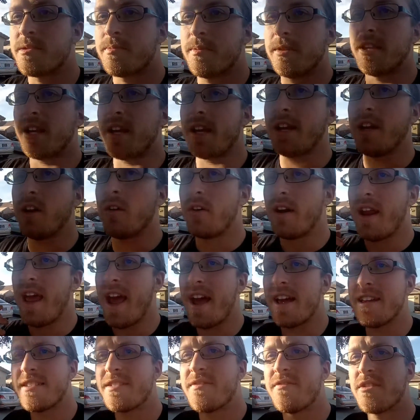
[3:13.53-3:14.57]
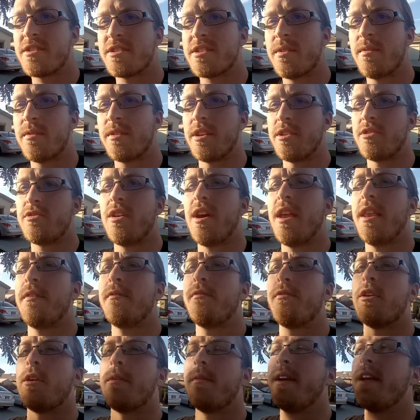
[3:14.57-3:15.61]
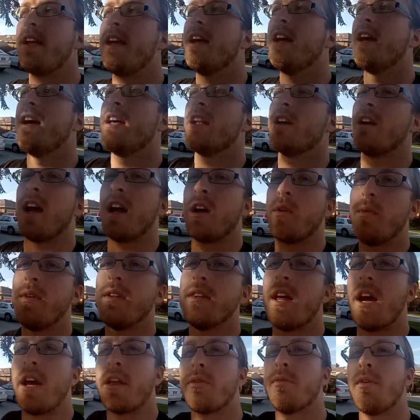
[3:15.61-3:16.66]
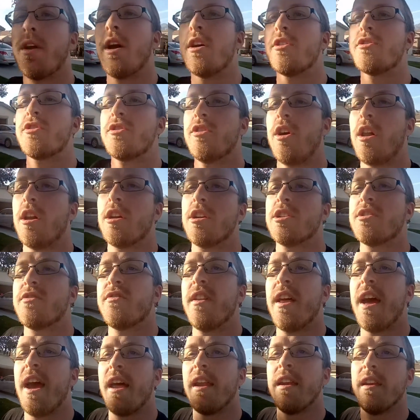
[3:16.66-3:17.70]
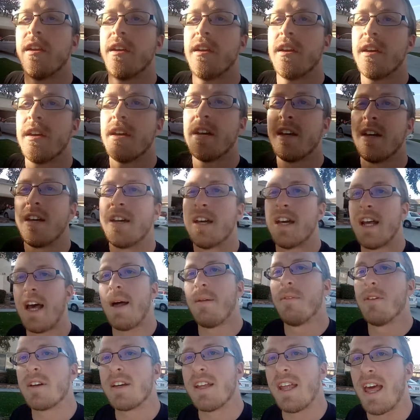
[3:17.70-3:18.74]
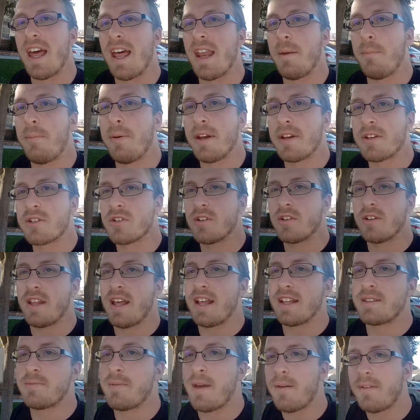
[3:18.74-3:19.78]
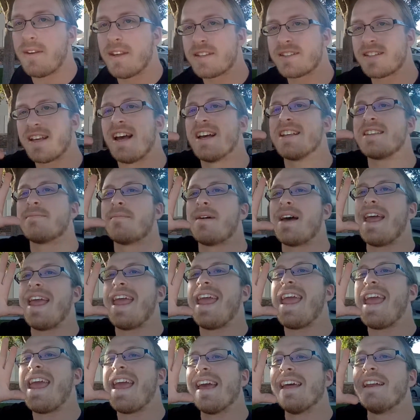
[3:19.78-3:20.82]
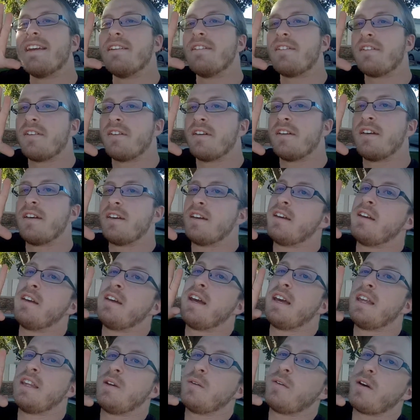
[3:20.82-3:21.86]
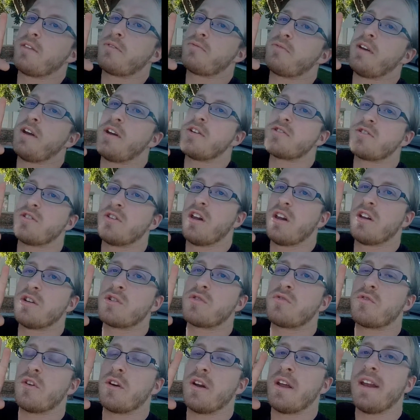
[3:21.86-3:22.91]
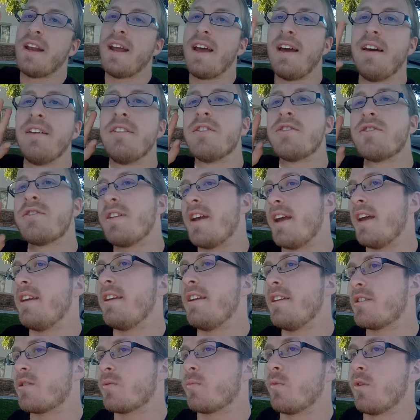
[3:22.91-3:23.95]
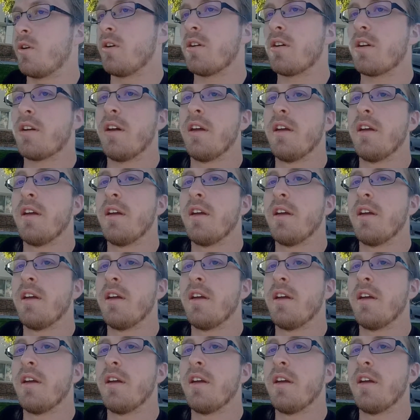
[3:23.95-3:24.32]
But then I go and ask for someone to draw them for me, like, we'd like $300 for that? And I'm looking at a picture that's maybe the size of my hand, and they want $300 for it. And I understand it's work.